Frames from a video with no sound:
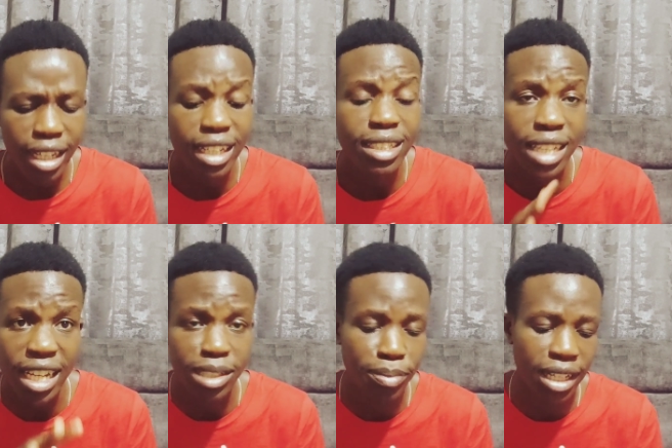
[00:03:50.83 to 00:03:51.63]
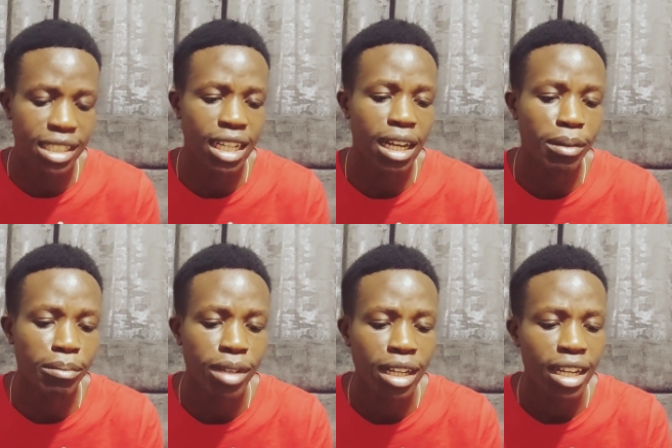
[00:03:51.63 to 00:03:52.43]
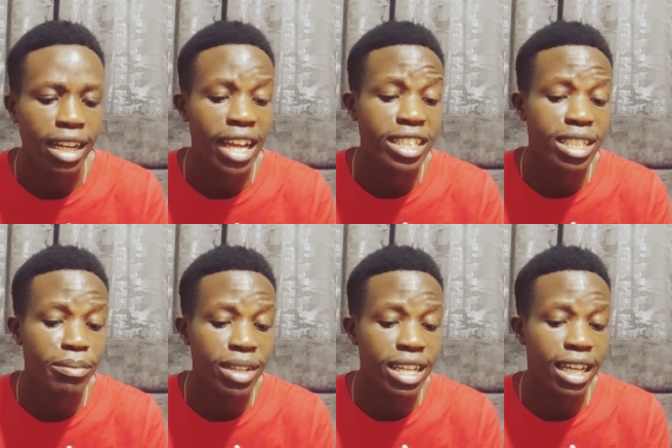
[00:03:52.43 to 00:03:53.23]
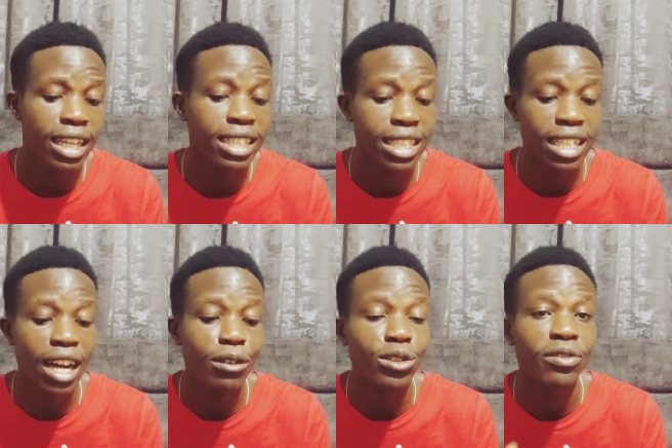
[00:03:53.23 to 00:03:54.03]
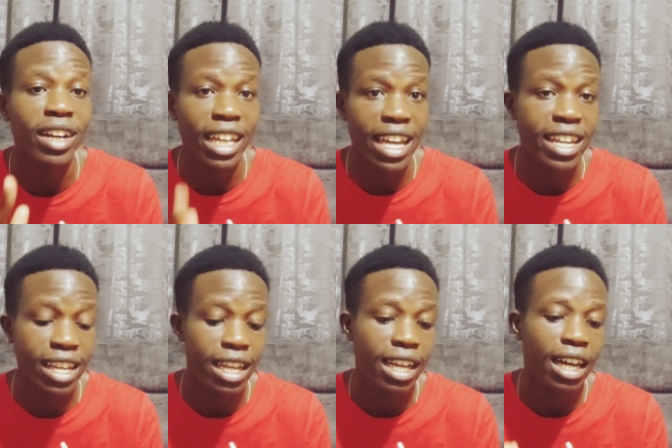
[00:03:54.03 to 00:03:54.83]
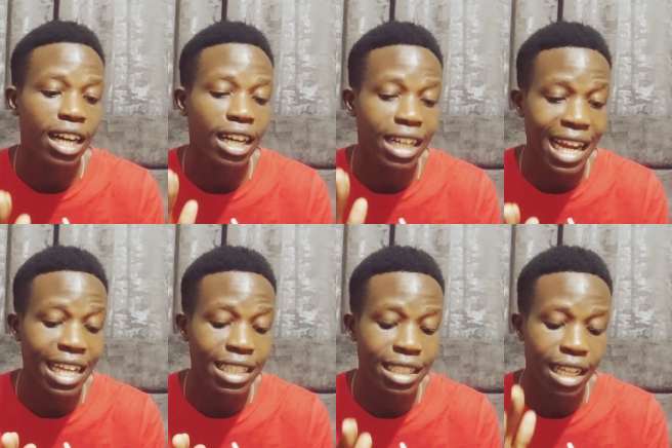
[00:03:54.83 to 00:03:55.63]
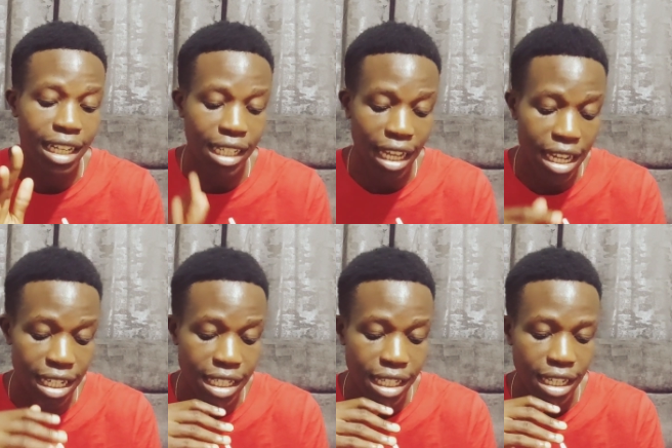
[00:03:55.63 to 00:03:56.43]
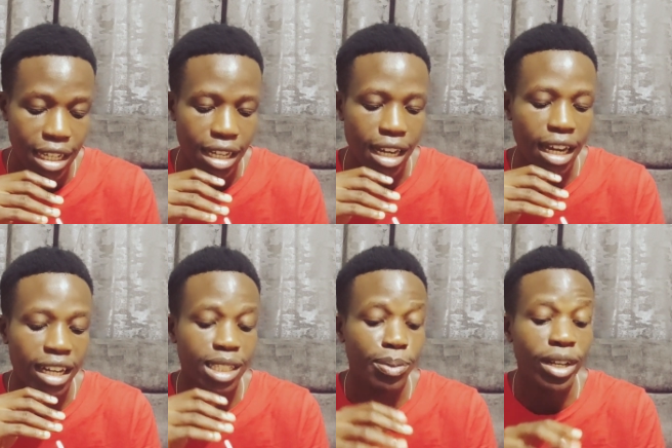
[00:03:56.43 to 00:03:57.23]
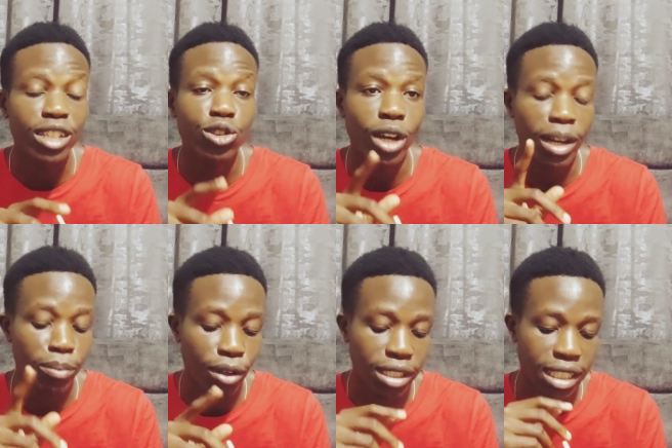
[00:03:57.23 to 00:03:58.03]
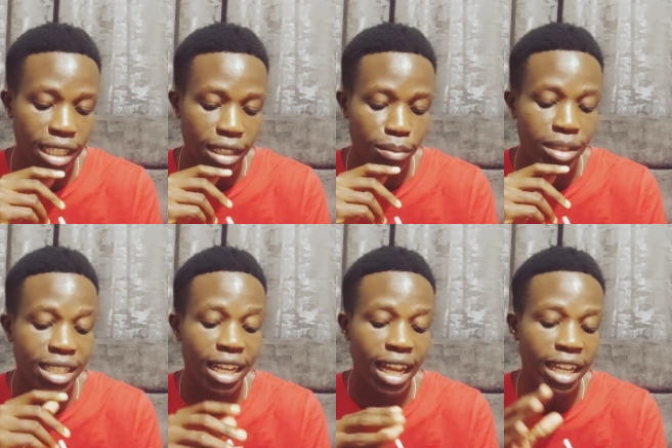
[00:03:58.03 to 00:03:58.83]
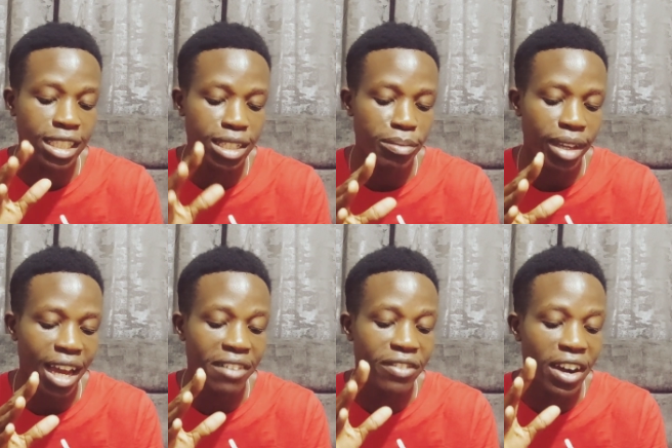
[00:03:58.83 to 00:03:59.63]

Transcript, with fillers: in a statement, um, Ndayishimiye hinted out of gay uh, rights and aid. Uh, responding to a reporter, Mr. Ndayishimiye, a